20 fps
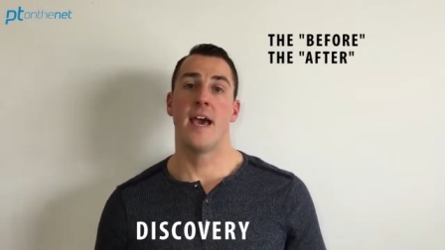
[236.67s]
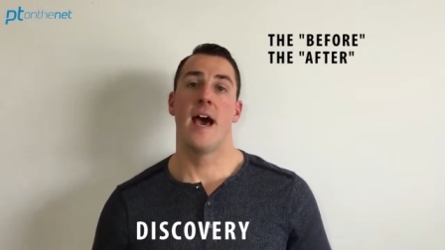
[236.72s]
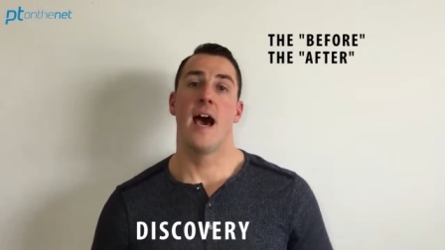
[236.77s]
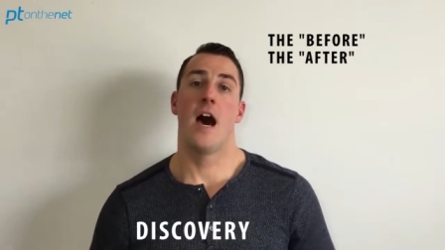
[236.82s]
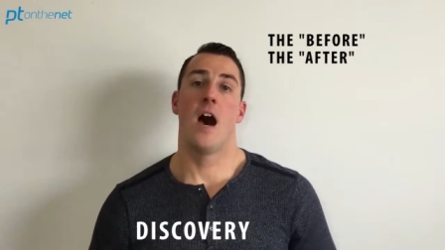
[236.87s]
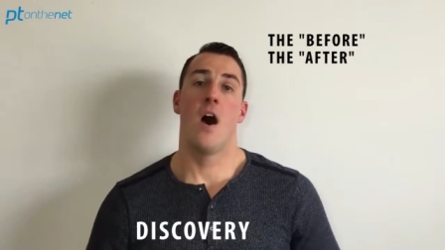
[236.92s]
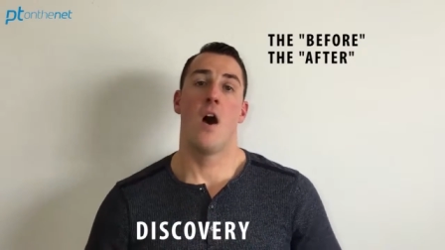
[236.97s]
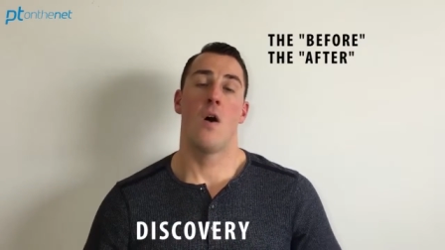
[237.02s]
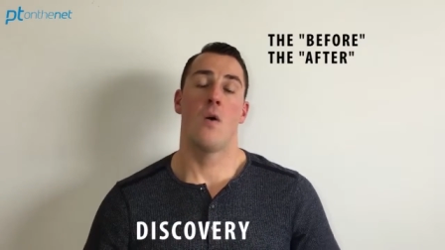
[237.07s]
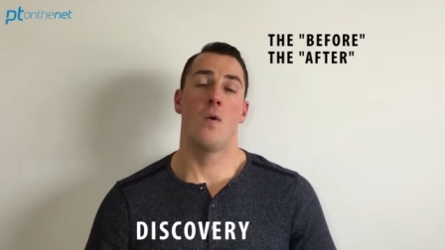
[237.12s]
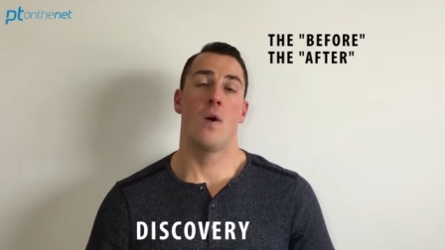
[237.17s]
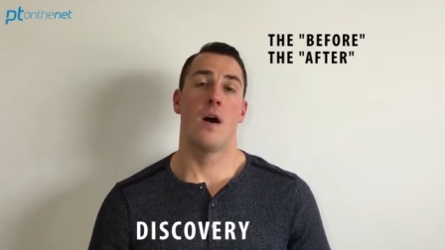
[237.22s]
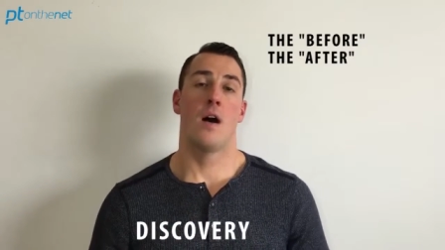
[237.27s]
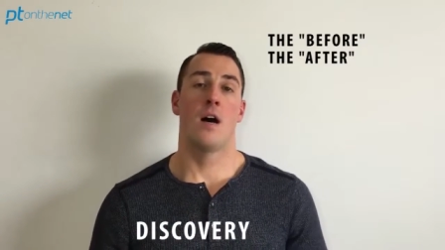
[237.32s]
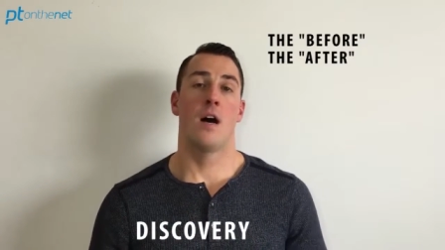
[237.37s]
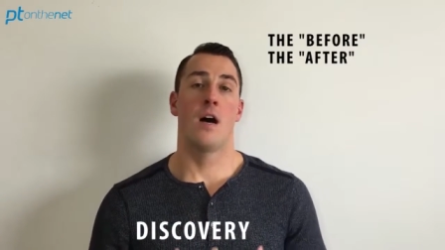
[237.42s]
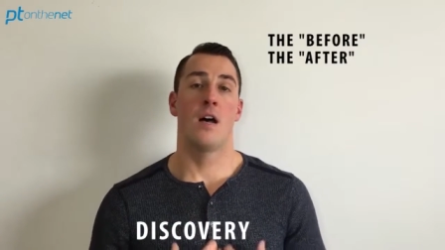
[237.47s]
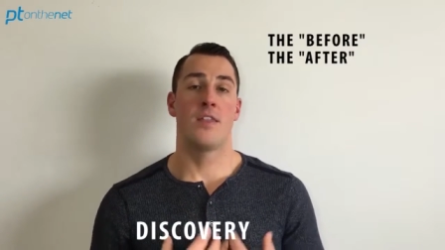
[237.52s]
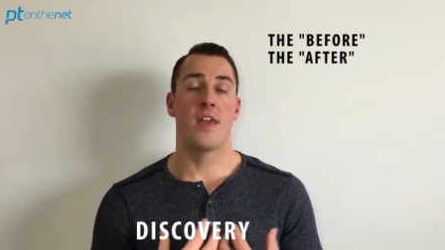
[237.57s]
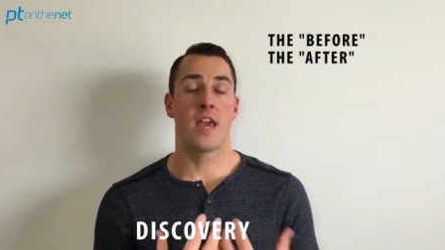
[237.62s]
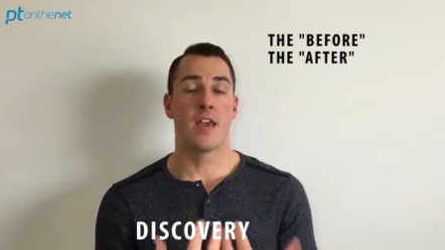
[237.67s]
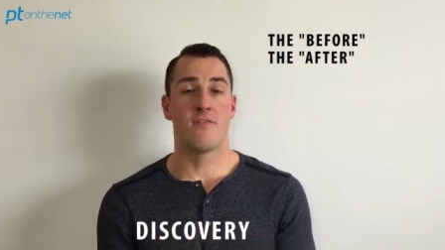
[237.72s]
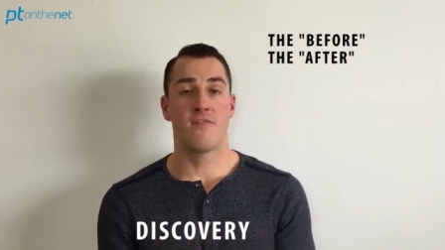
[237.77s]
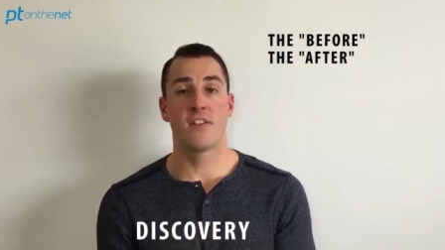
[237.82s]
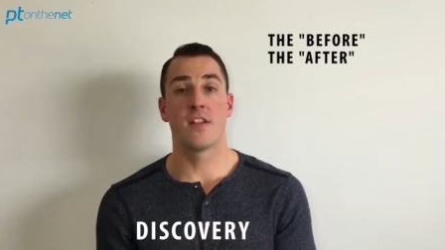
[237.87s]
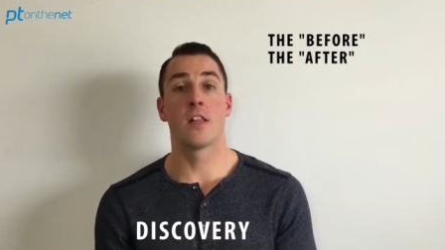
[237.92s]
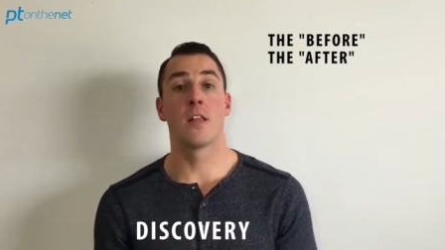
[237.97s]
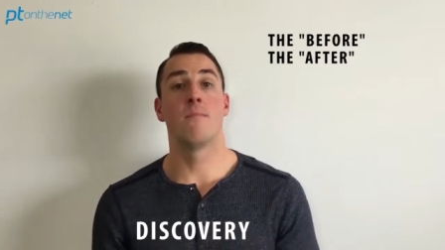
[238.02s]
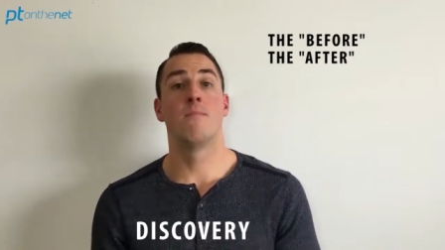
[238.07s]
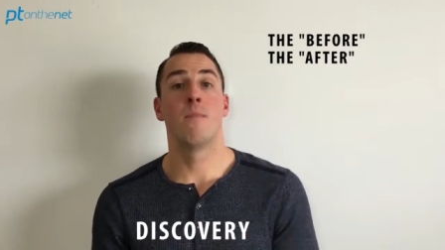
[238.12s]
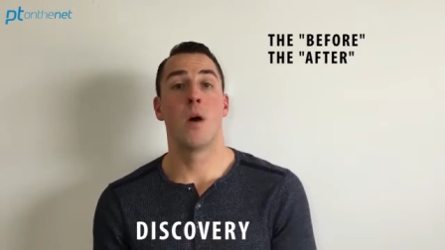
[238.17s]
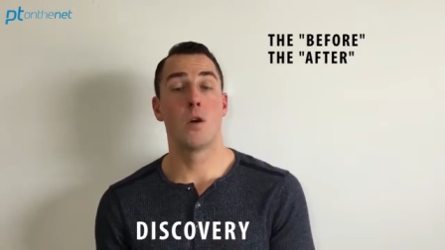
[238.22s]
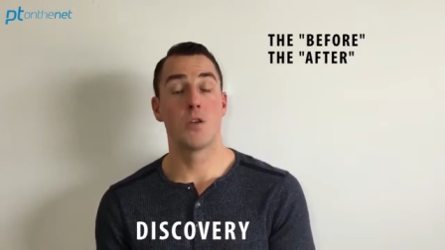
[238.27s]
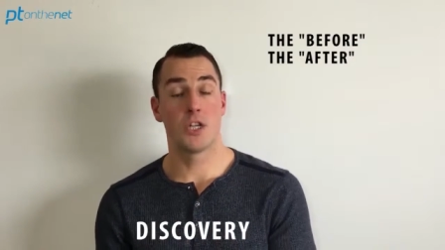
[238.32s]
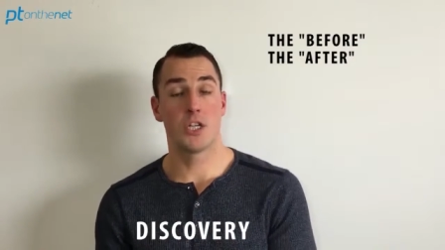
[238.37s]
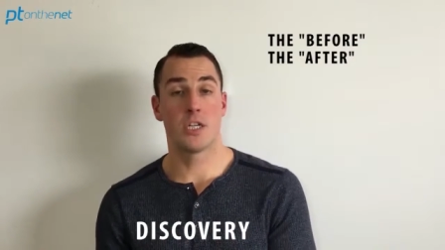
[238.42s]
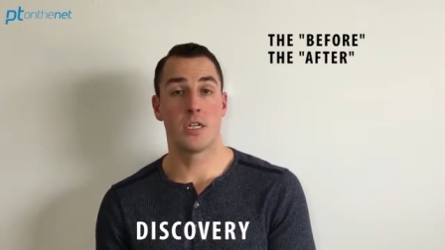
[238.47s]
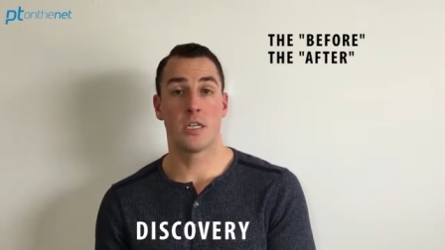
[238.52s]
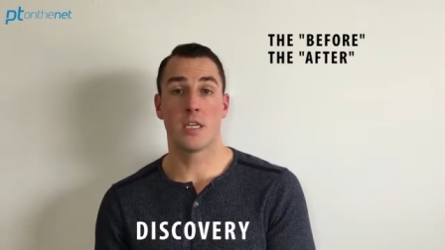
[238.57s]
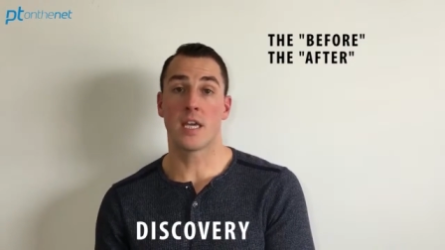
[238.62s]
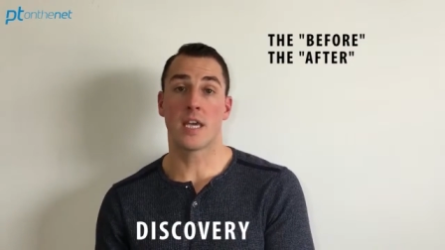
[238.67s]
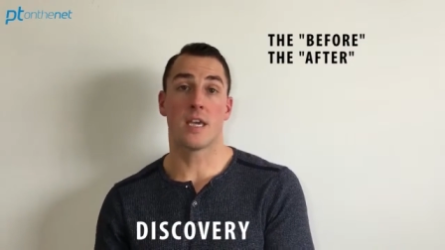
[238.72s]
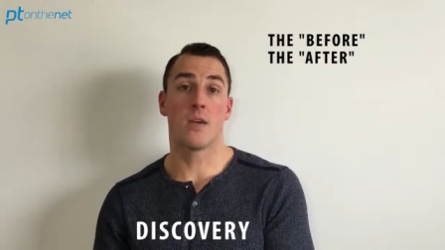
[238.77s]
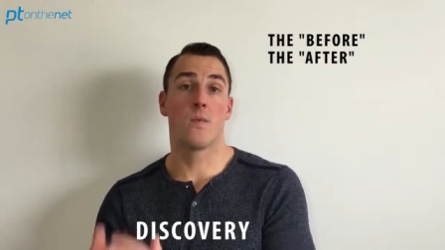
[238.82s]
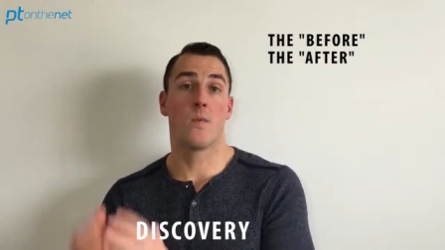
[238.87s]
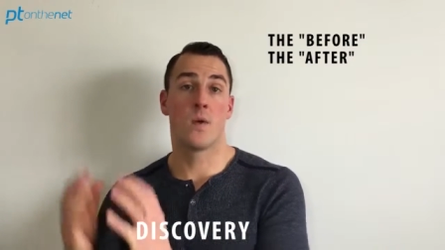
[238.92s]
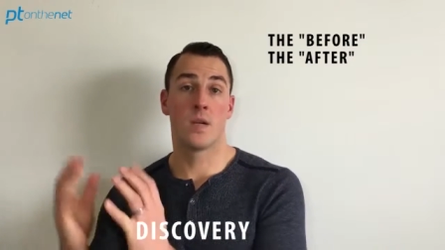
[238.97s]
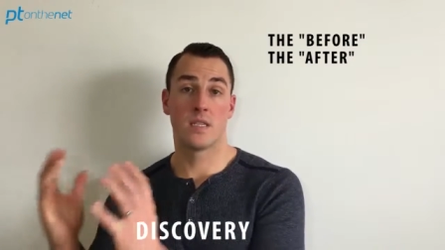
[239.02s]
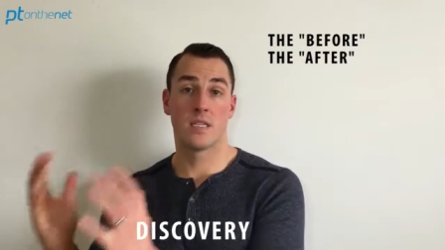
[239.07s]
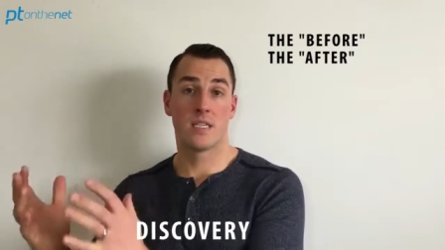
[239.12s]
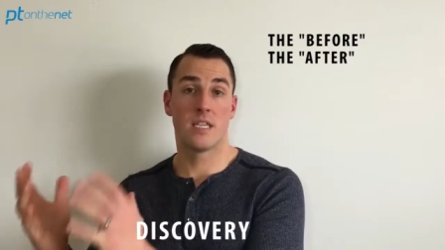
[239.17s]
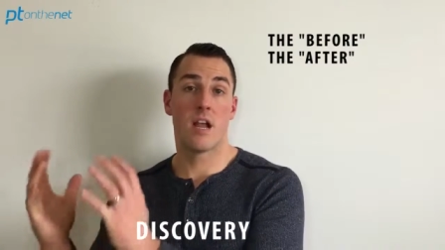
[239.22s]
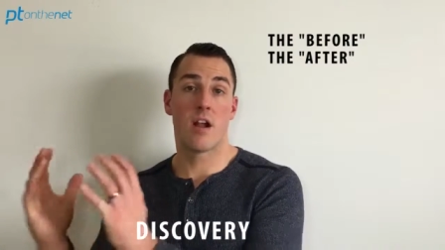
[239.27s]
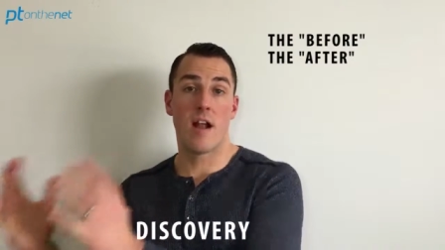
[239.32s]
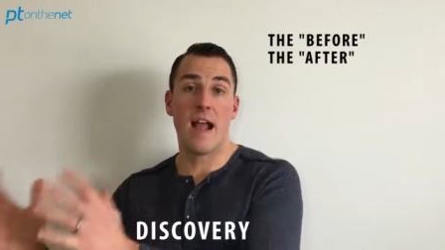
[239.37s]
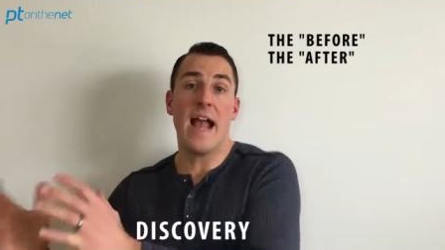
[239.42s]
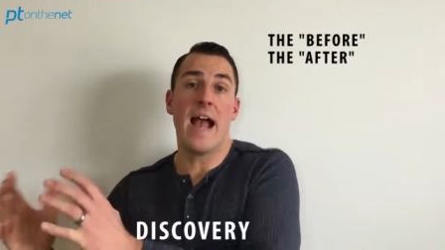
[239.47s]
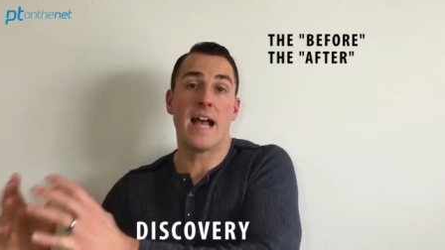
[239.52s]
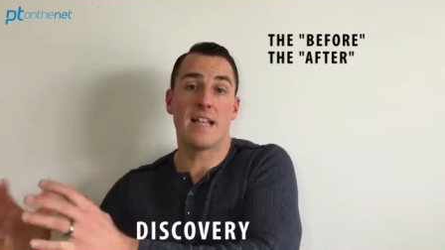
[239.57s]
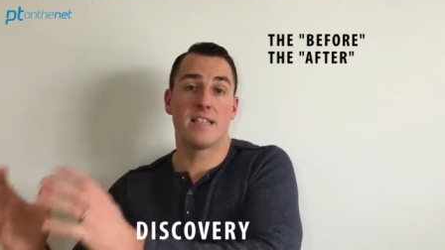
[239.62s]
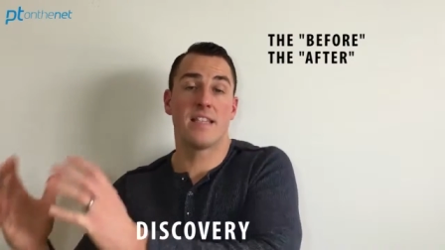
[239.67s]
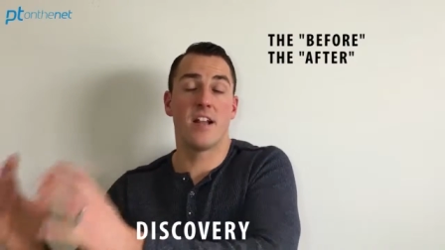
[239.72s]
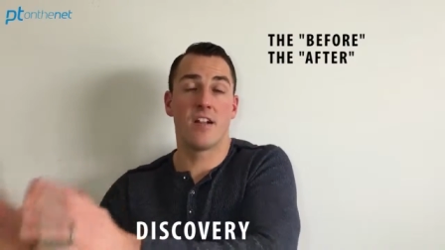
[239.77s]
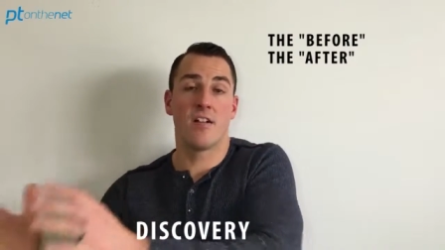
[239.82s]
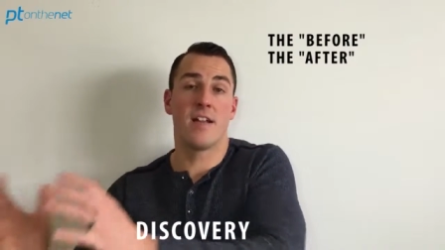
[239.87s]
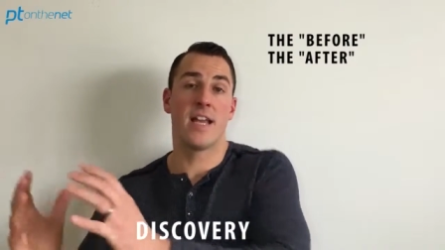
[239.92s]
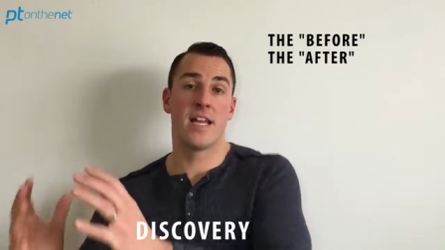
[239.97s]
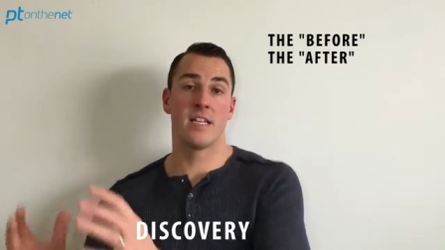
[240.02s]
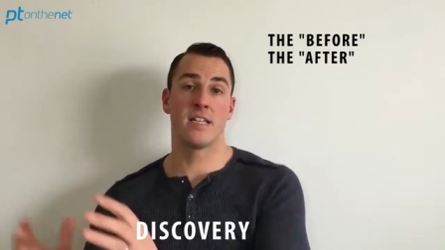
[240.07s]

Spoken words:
how they feel emotionally once they're at their